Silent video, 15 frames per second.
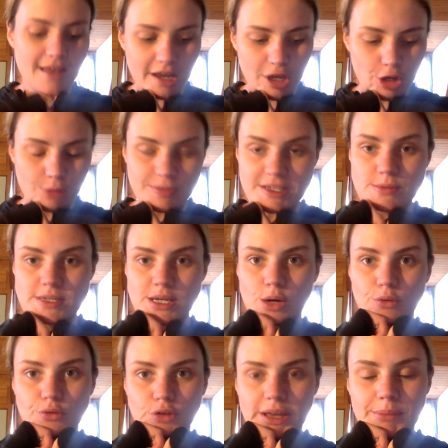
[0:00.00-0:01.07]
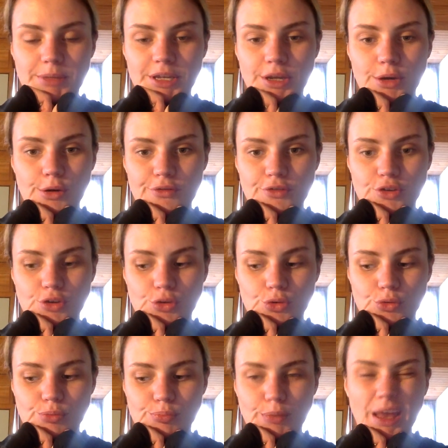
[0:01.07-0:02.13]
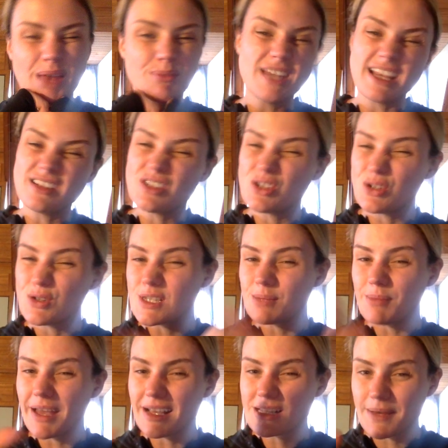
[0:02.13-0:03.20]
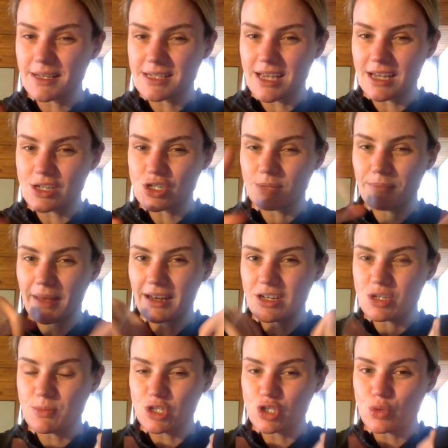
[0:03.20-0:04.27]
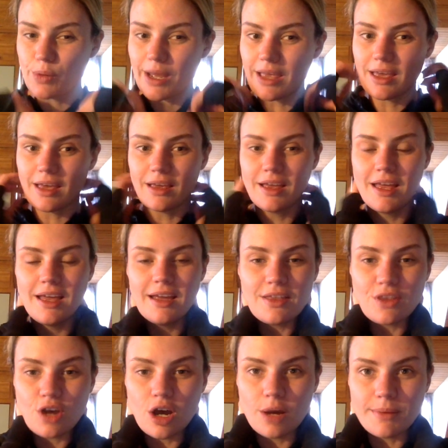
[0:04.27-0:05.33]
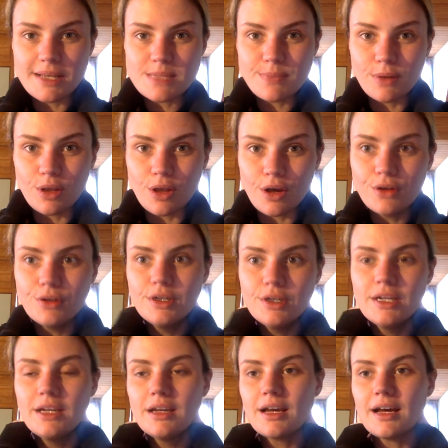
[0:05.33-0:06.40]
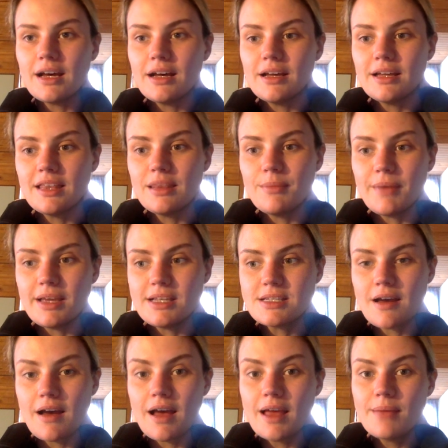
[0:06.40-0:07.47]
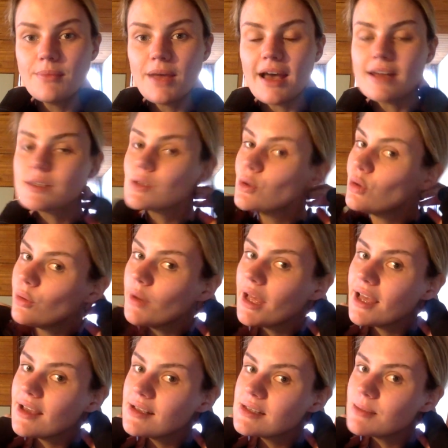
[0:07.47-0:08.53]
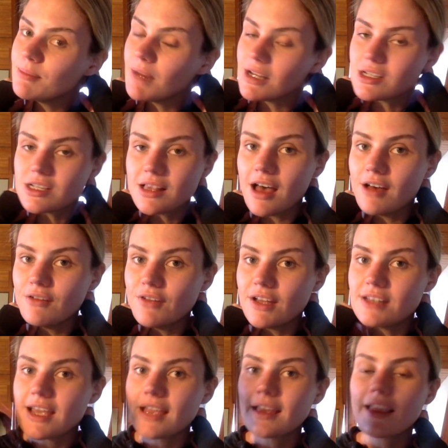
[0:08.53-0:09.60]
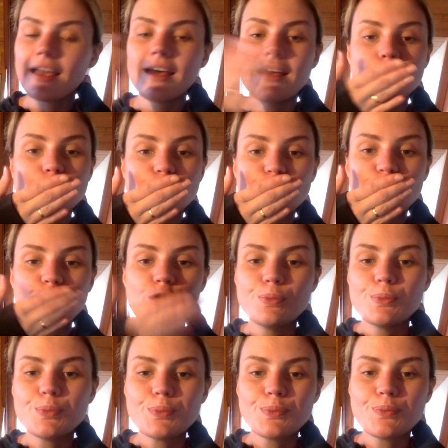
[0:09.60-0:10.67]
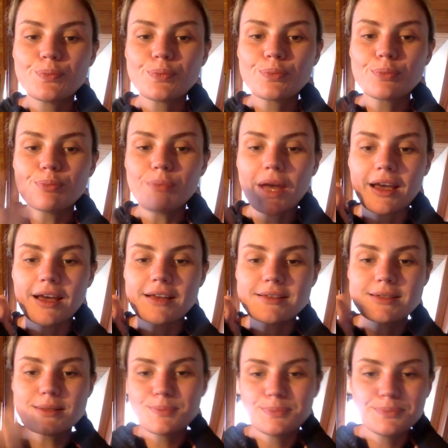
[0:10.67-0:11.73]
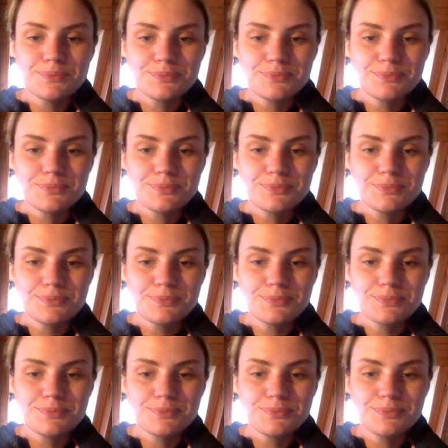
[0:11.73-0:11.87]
I hope this was helpful. Let me know if you may need to do some expectation management tweaking in the comments below. In the meantime, as always, much love and take care. Bye, guys.